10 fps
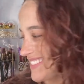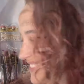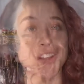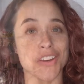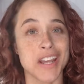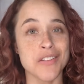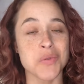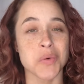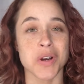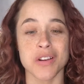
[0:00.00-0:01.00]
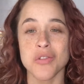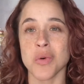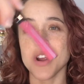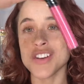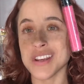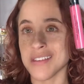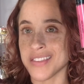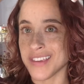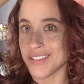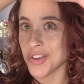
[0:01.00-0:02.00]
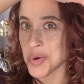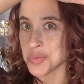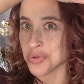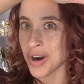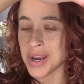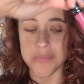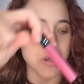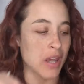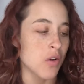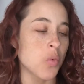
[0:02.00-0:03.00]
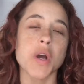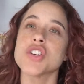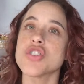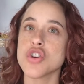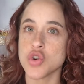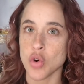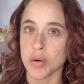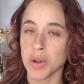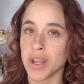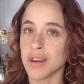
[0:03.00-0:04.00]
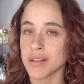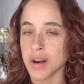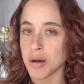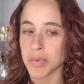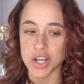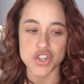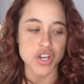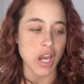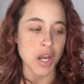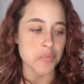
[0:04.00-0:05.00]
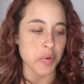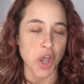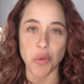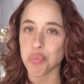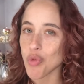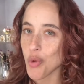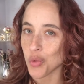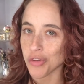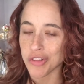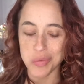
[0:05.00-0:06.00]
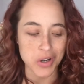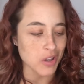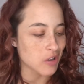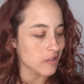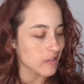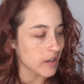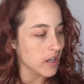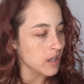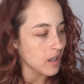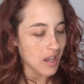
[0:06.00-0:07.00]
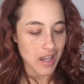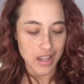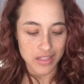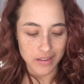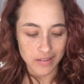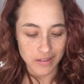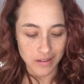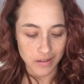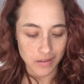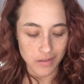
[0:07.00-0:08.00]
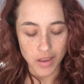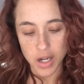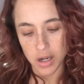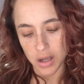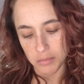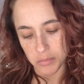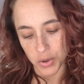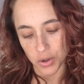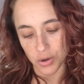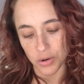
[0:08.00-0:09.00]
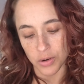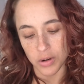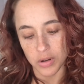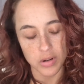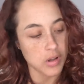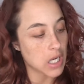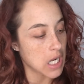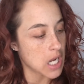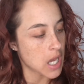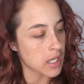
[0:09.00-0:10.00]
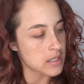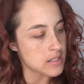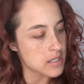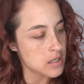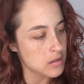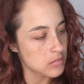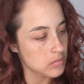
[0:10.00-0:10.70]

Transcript: Now the next one we're gonna swatch is this bright pink, which normally is not my shade, but we'll see what it looks like. This is number 90.